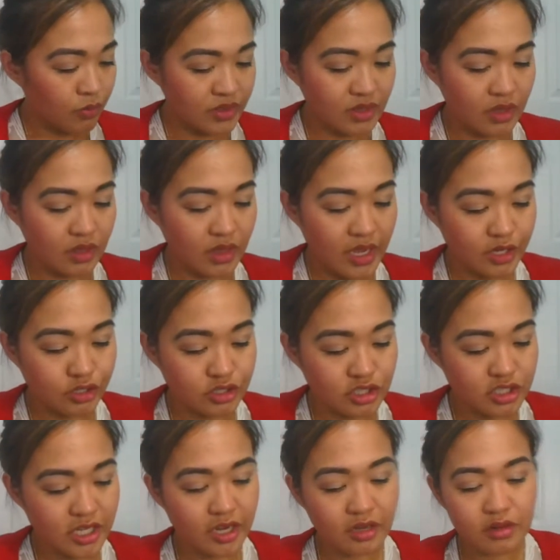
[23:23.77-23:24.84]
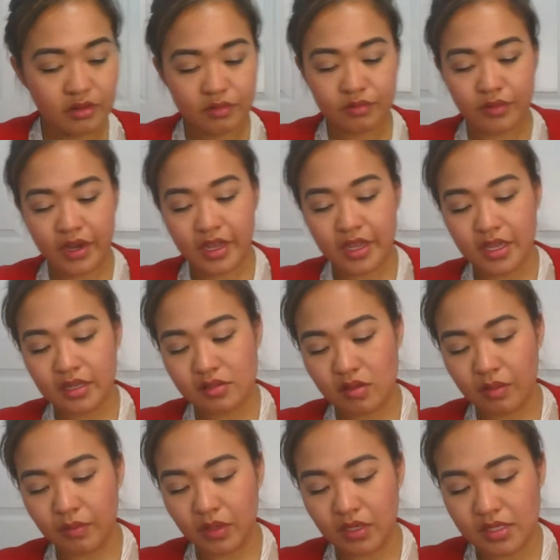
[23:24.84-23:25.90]
with a lighter shade, right?
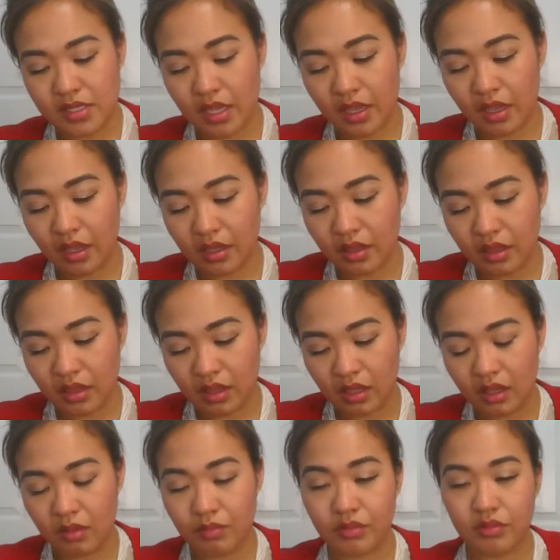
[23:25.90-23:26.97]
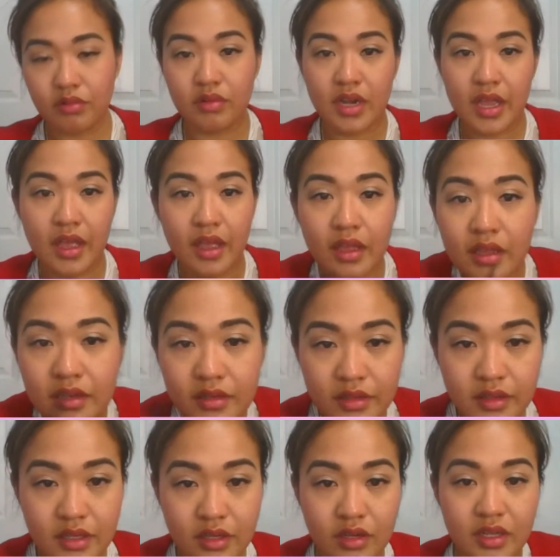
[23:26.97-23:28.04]
So I'm gonna take the brunette.
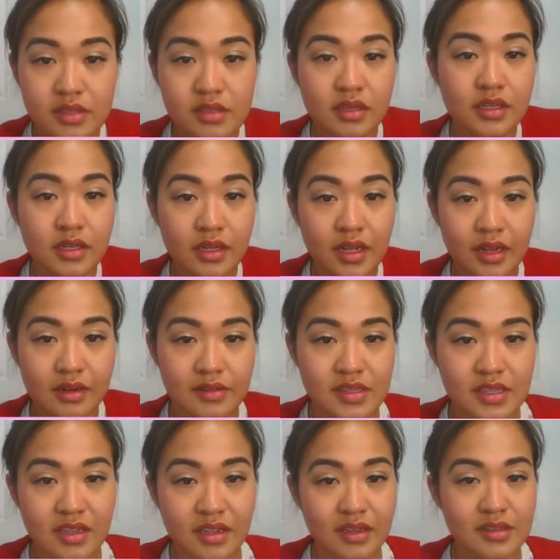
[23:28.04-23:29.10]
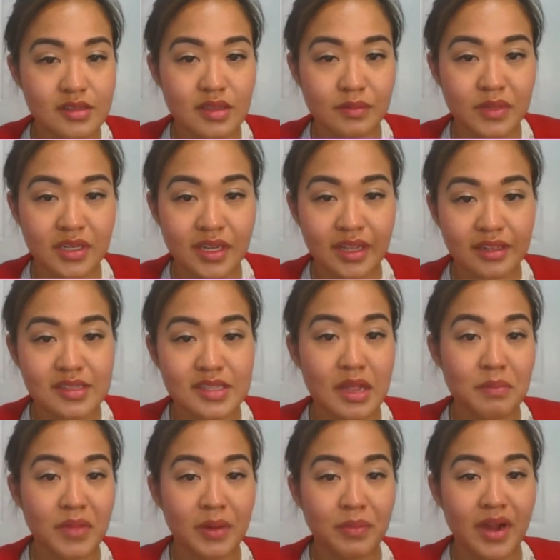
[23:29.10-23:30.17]
You guys are gonna kind of see it. So I'm gonna
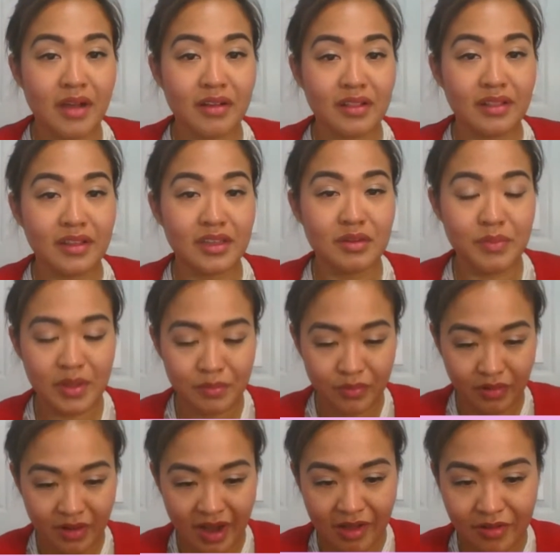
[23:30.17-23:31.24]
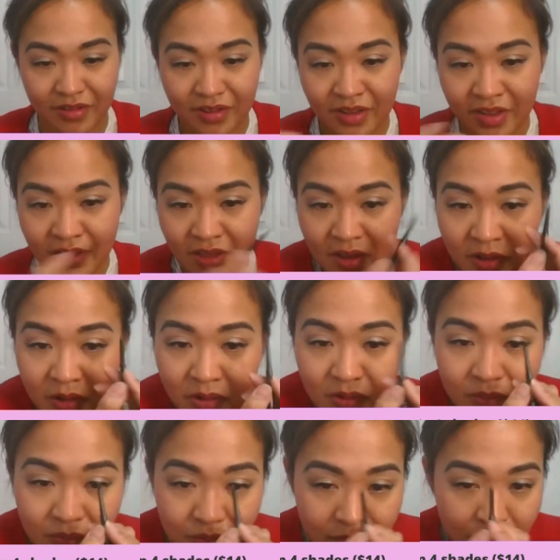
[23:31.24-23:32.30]
extend my brow a little bit more out
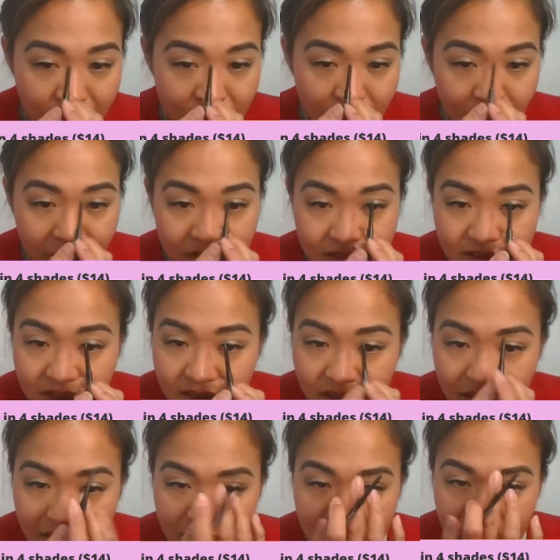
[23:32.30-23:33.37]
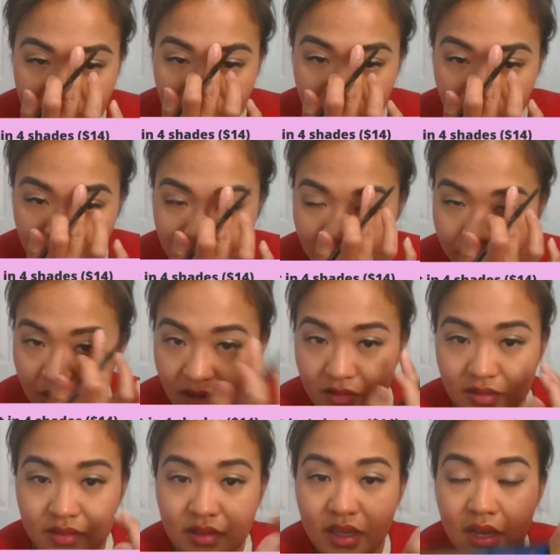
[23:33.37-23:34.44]
with the ones that I didn't do with the
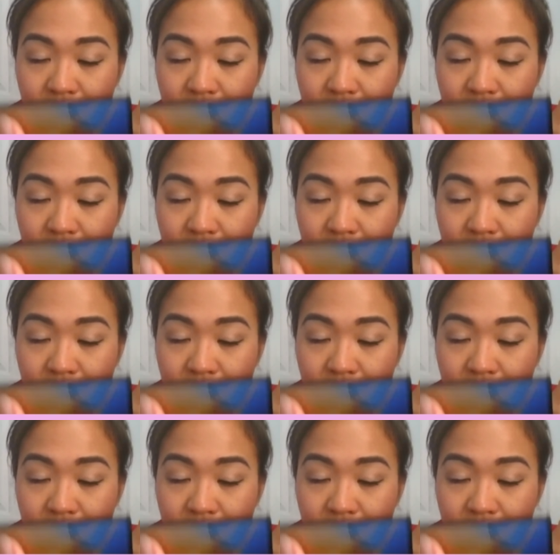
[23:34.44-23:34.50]
brow